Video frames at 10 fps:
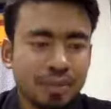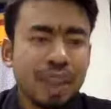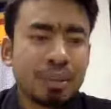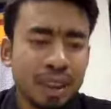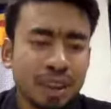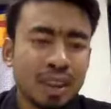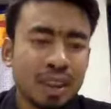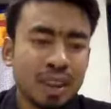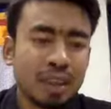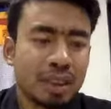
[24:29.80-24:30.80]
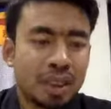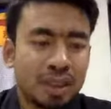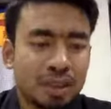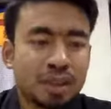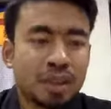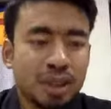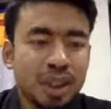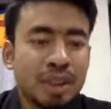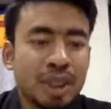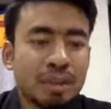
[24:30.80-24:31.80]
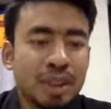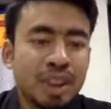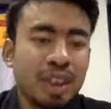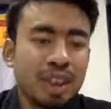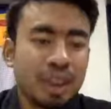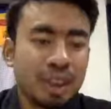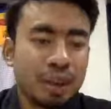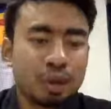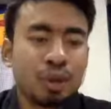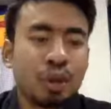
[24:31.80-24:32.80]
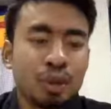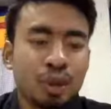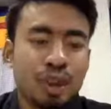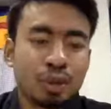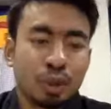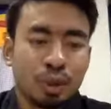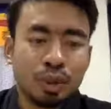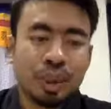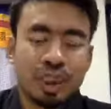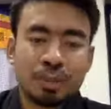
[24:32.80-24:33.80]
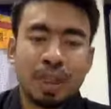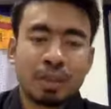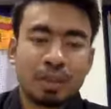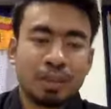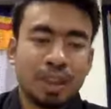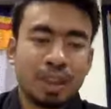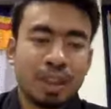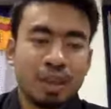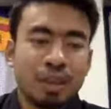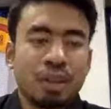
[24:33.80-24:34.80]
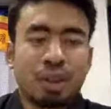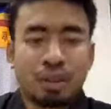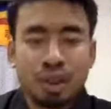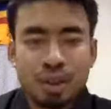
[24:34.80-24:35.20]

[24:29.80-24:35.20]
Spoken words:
But in summary, you do not need to own a space orbit, or